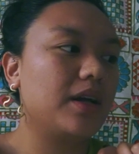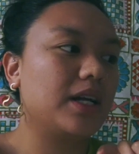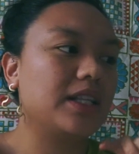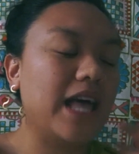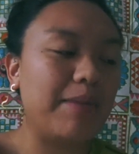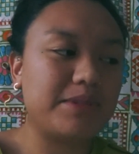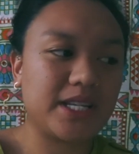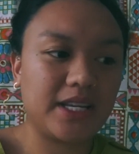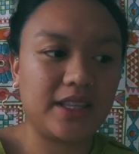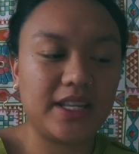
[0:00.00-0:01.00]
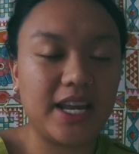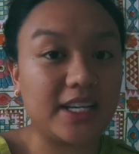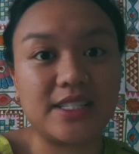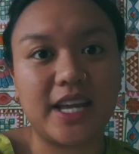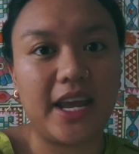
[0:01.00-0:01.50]
collapsing the
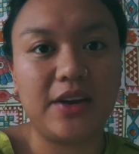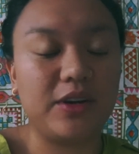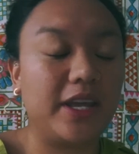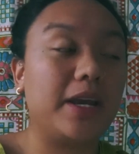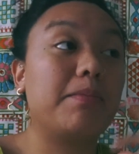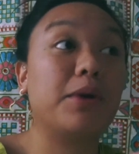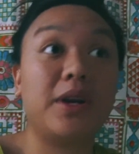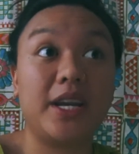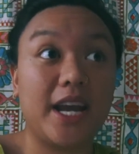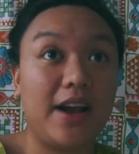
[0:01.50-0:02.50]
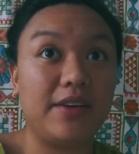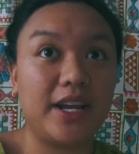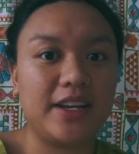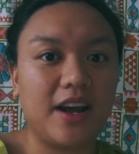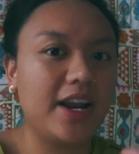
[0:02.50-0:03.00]
next day or like burning out
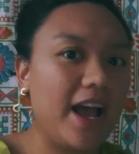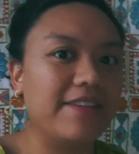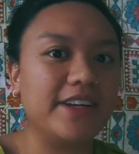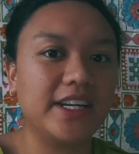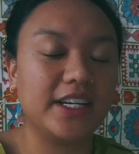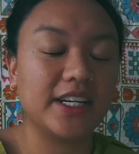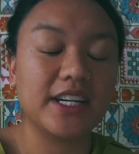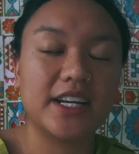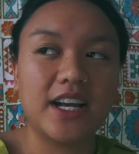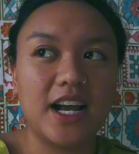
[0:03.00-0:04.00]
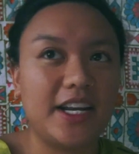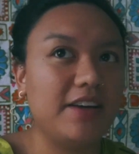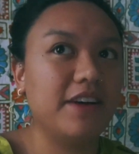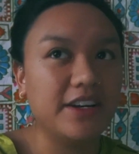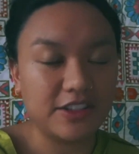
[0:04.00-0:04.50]
and not having
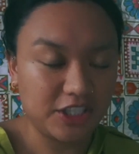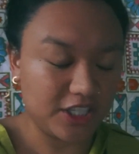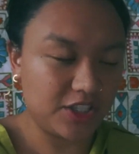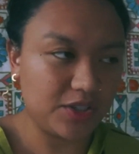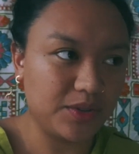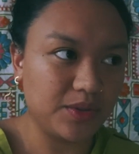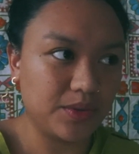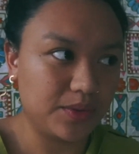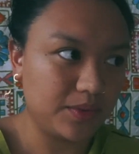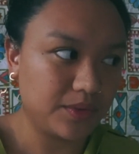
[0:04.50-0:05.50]
enough energy to